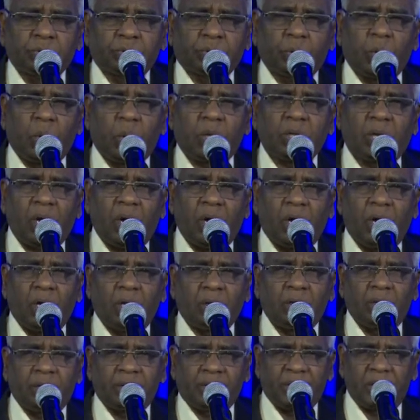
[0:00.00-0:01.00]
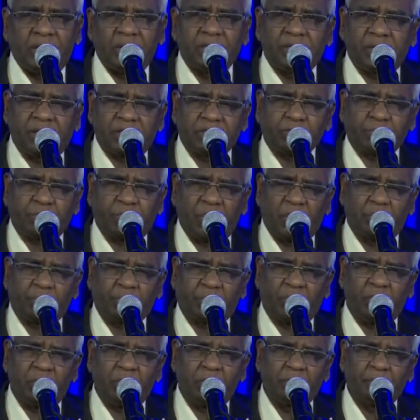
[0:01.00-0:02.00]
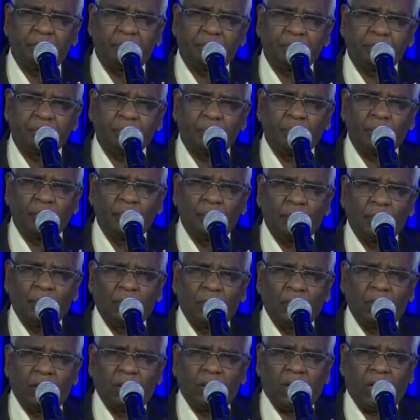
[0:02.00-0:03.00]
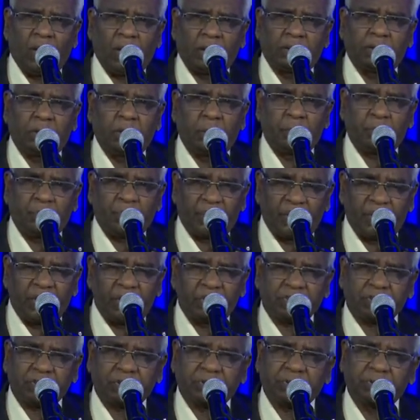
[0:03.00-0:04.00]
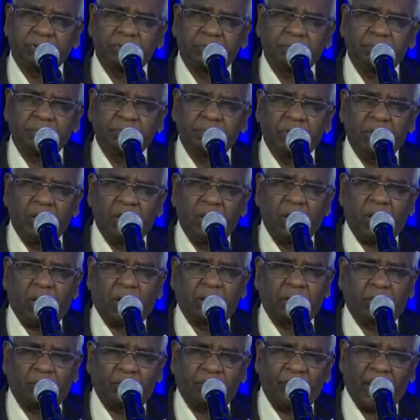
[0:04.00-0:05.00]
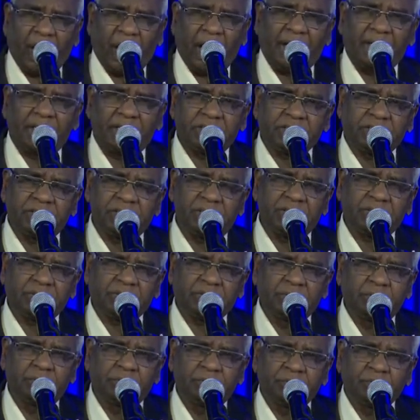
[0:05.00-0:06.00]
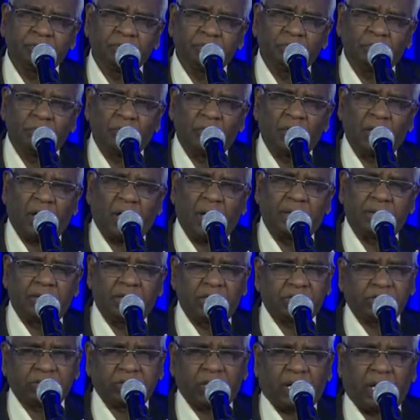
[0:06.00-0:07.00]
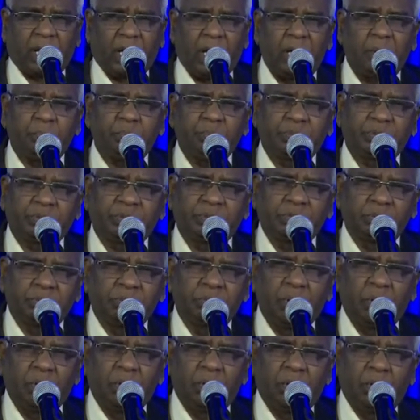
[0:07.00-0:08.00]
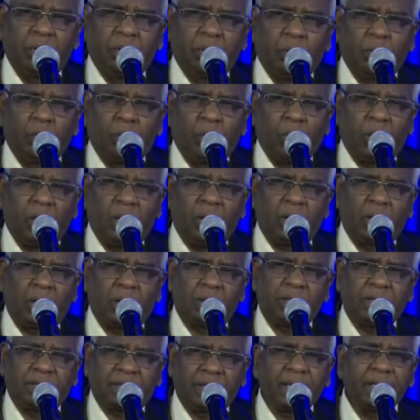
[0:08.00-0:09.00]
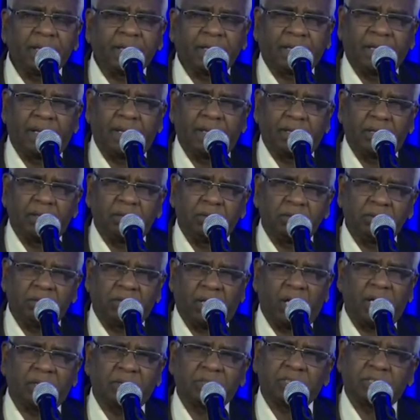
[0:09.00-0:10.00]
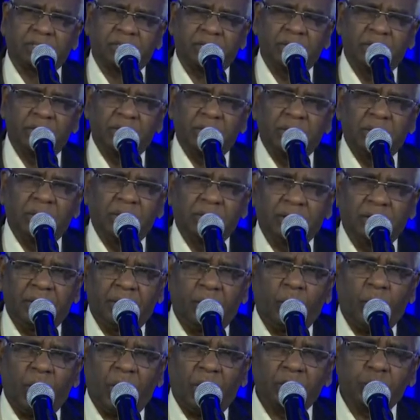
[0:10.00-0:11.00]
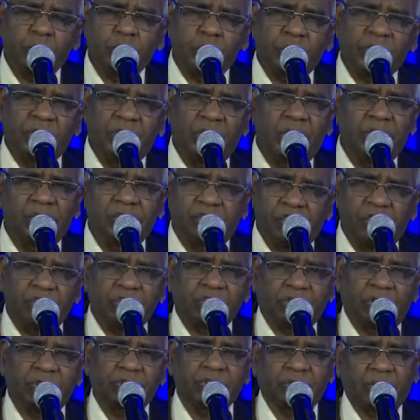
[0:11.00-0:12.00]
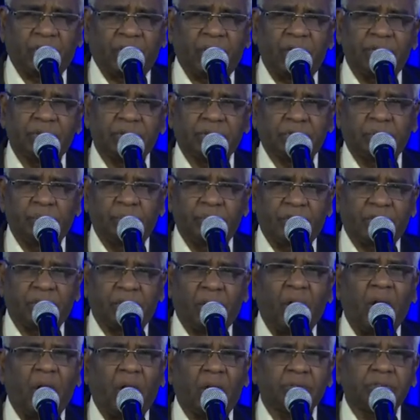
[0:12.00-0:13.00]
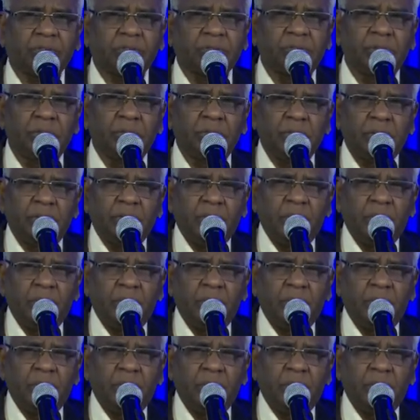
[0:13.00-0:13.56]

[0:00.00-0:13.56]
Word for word: so-called religious people and the priests and the Pharisees and the scribes were thinking that they want to kill Jesus Christ because